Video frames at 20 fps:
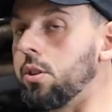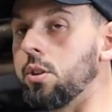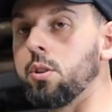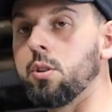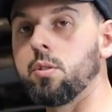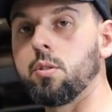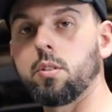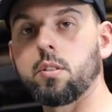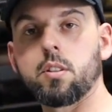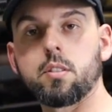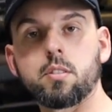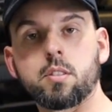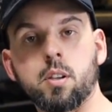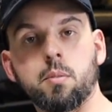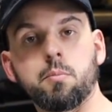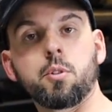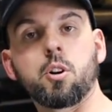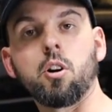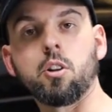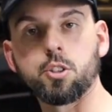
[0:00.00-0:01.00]
do
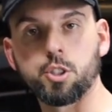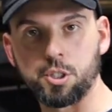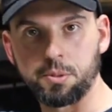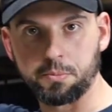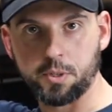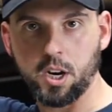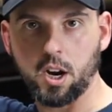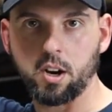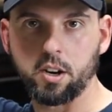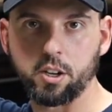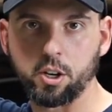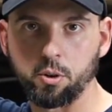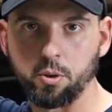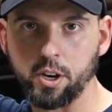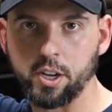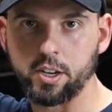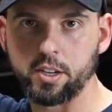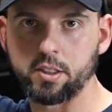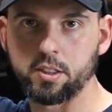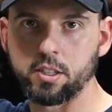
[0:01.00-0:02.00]
something called Gymkhana
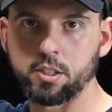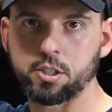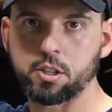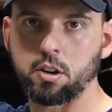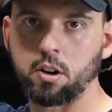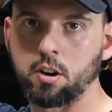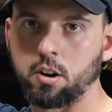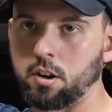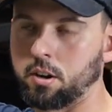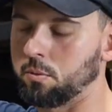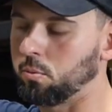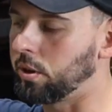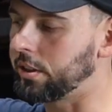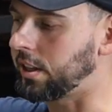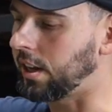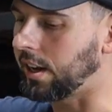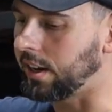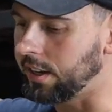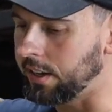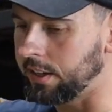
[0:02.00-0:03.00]
Grid in this car, and what
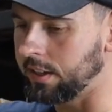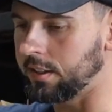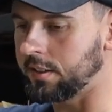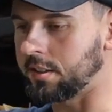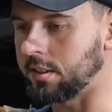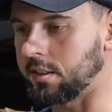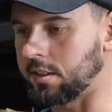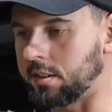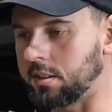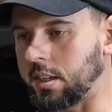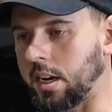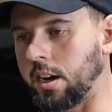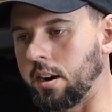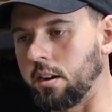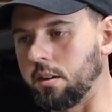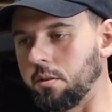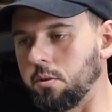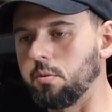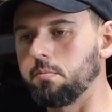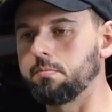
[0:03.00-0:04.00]
that is it's kind
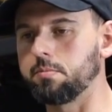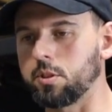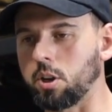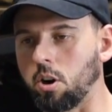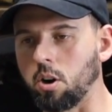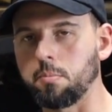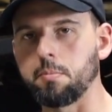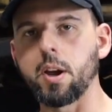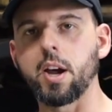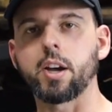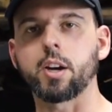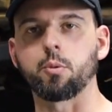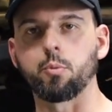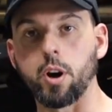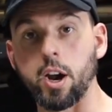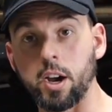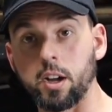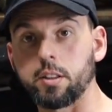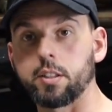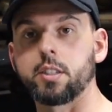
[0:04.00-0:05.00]
of tarmac
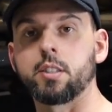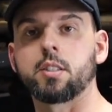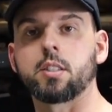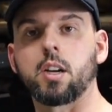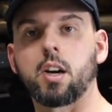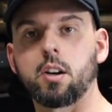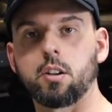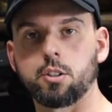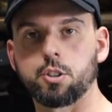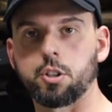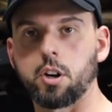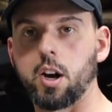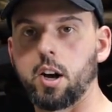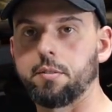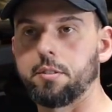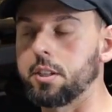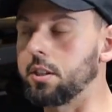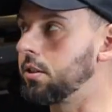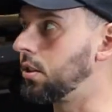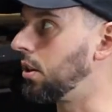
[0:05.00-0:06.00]
rally style driving.